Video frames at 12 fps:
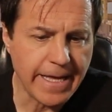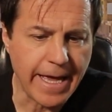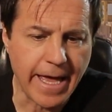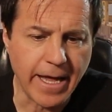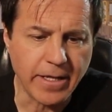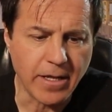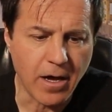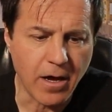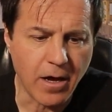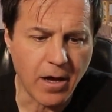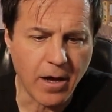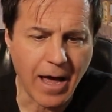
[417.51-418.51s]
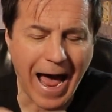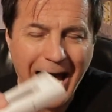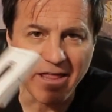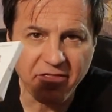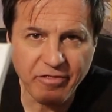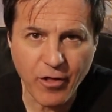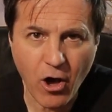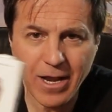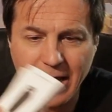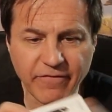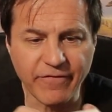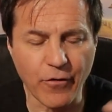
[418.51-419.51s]
and I thought
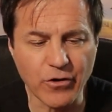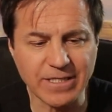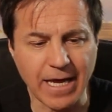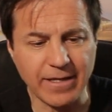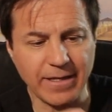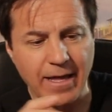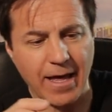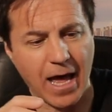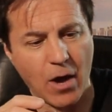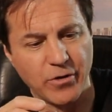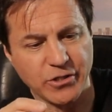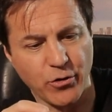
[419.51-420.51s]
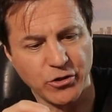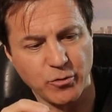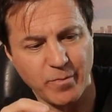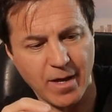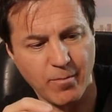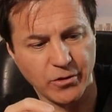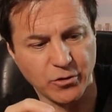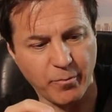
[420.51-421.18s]
at first that I was going to be able to